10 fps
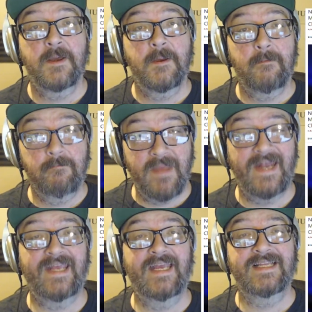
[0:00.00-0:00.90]

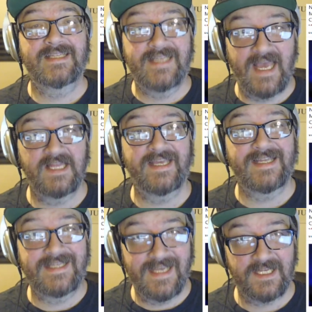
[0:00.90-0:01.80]
Many deadly,
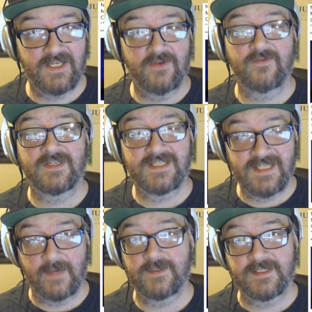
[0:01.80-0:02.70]
addictive
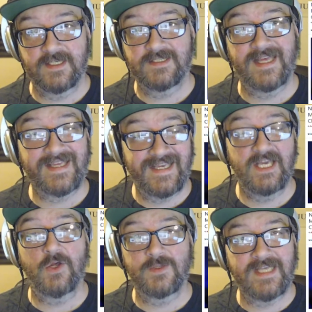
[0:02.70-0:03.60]
substances that
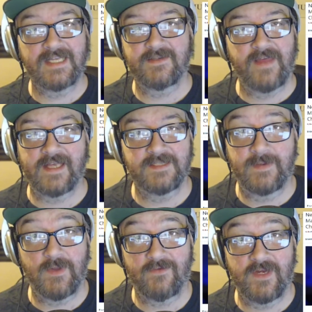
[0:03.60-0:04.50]
kill tens of thousands of
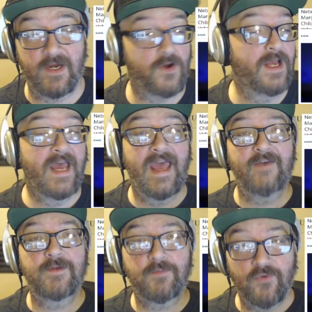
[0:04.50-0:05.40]
people every year have
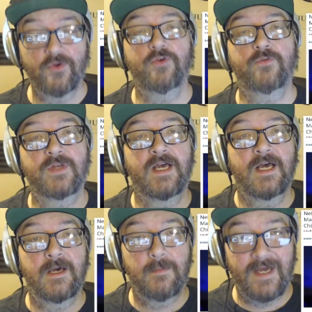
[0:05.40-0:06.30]
been approved
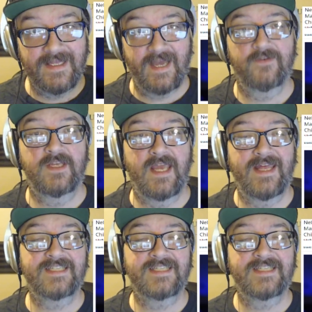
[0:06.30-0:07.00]
by the FDA. That is a